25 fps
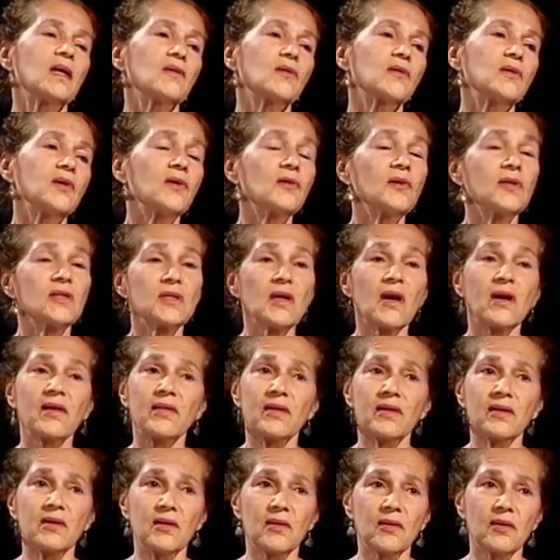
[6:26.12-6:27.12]
known as
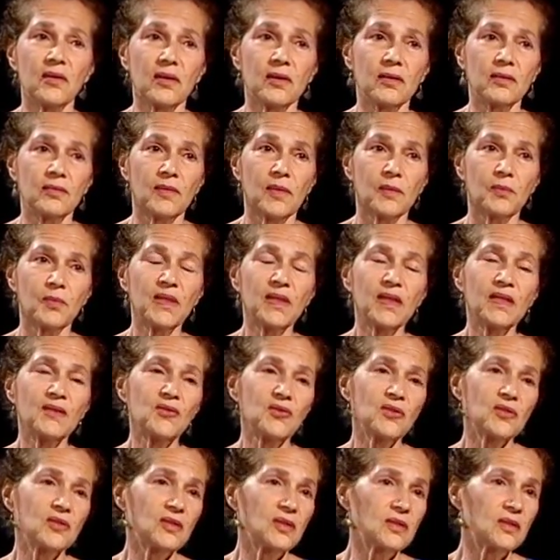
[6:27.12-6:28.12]
hatha yoga. But that's
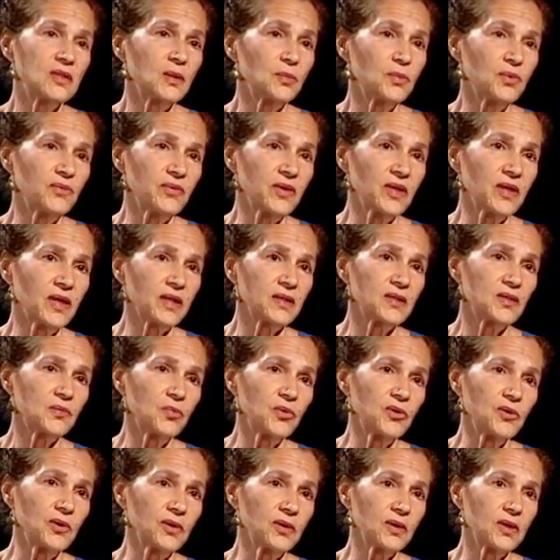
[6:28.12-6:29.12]
just the tip of the
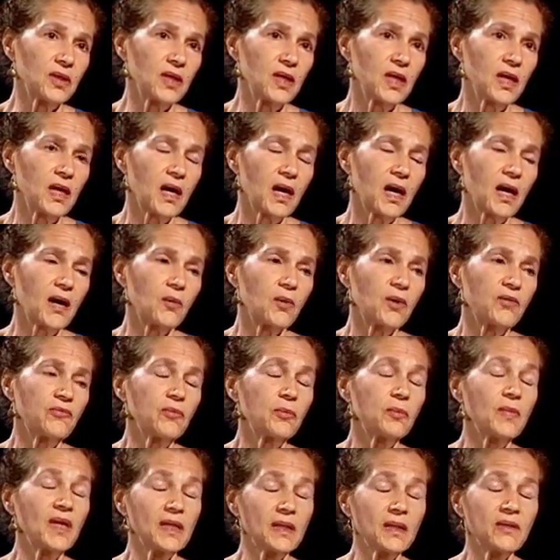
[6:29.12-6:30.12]
iceberg. However,
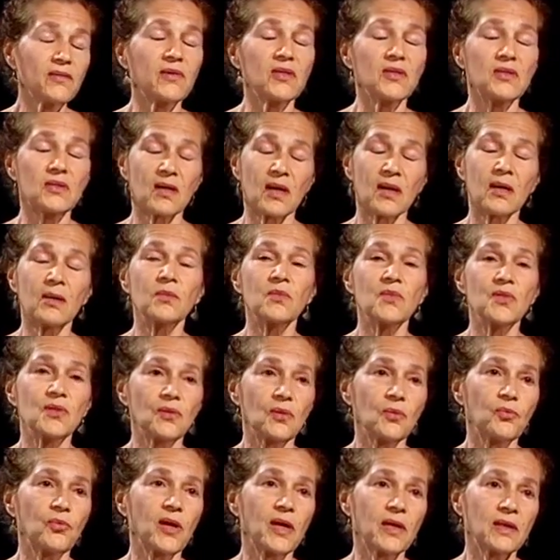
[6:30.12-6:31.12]
many of us come to
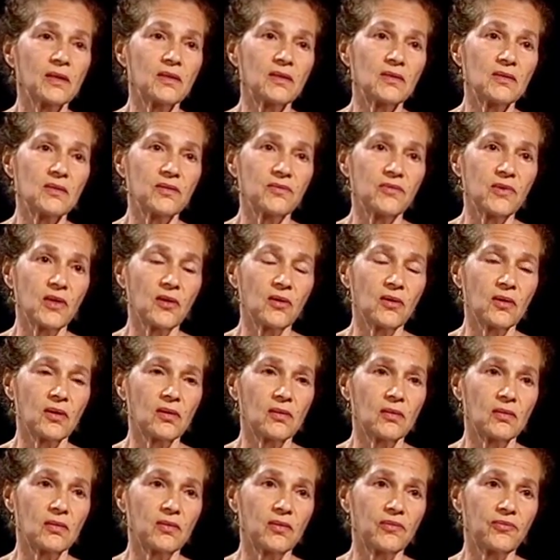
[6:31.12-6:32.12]
the practice of
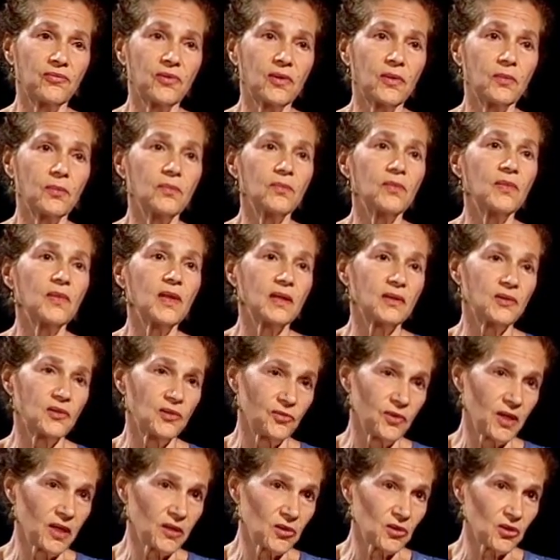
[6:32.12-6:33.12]
yoga from that
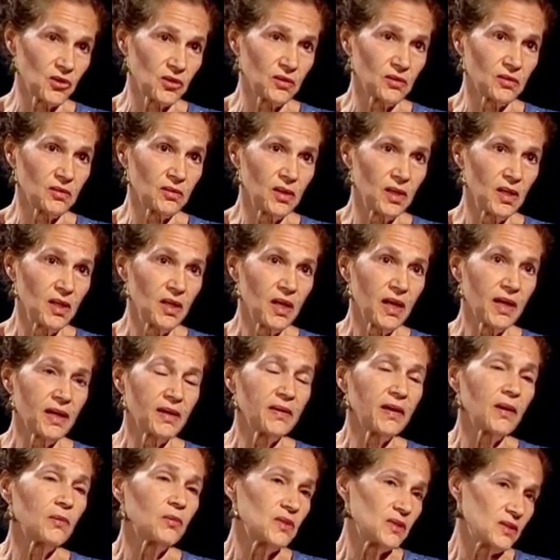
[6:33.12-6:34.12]
direction,
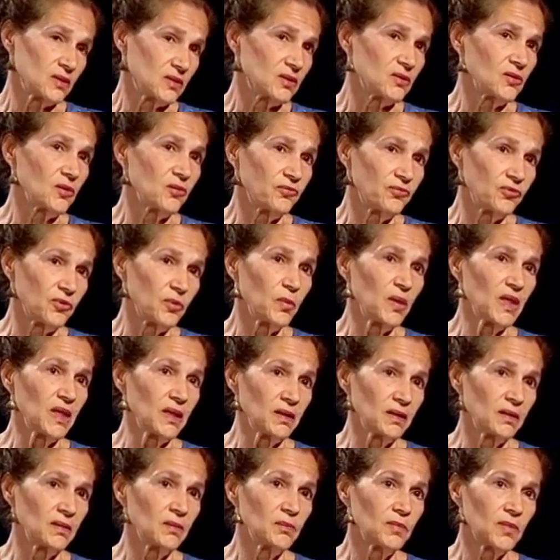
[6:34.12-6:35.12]
and that was so for
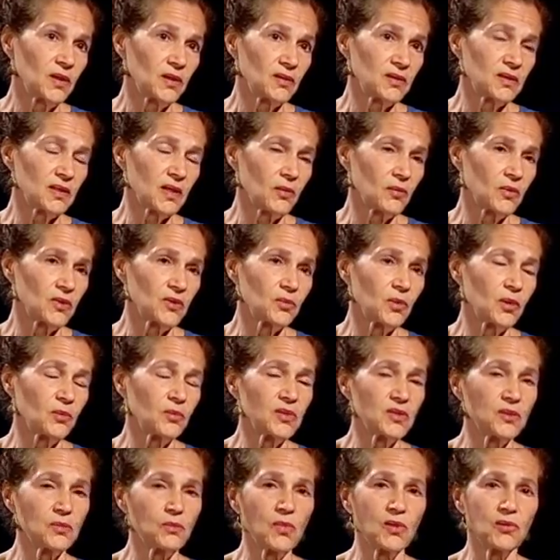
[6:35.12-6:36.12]
me, because that was what
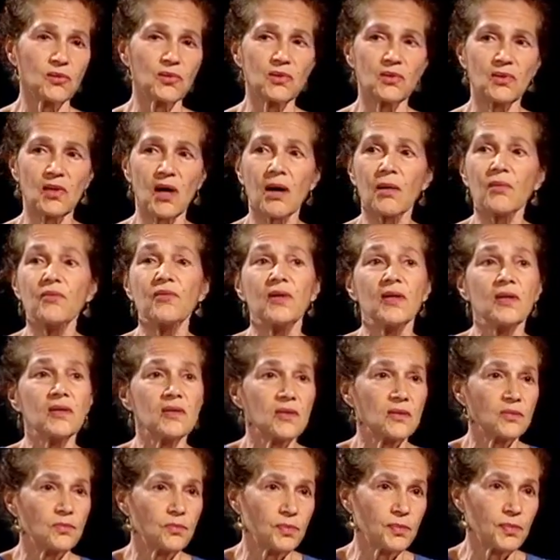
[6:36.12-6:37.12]
was most
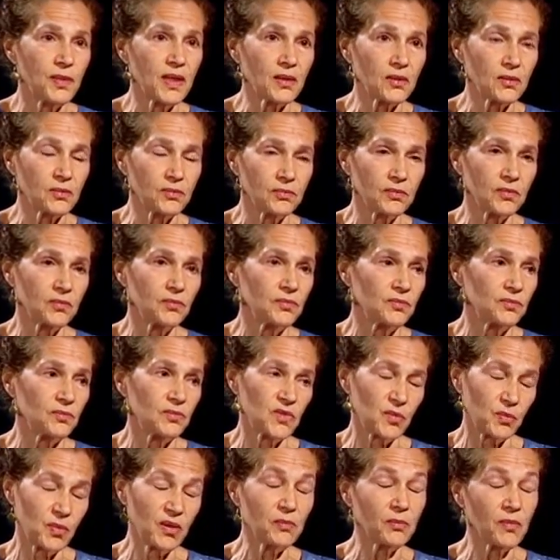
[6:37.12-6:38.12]
obvious back.
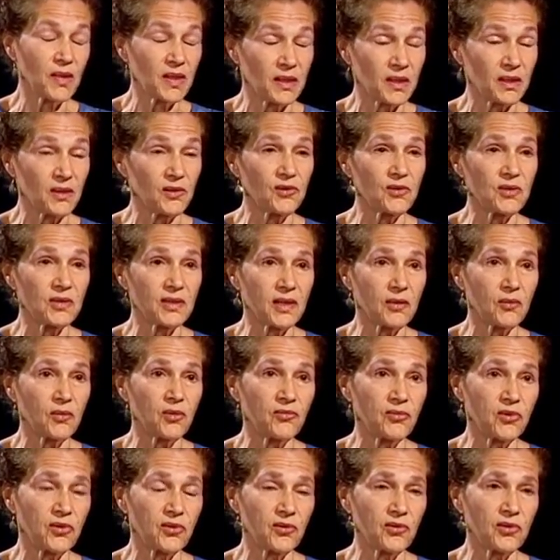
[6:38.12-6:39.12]
It's been many years now,
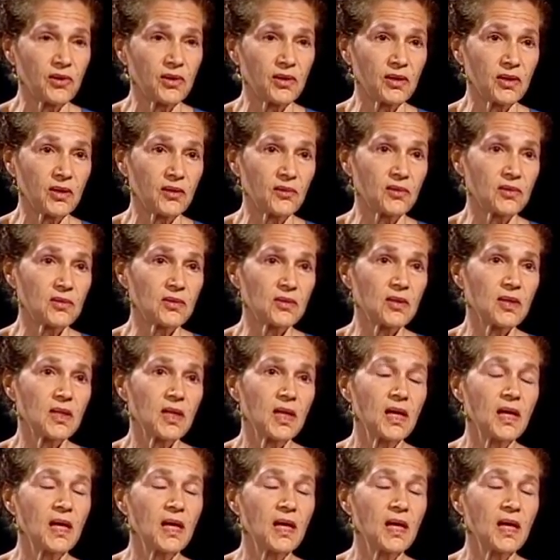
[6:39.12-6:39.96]
over 30 years.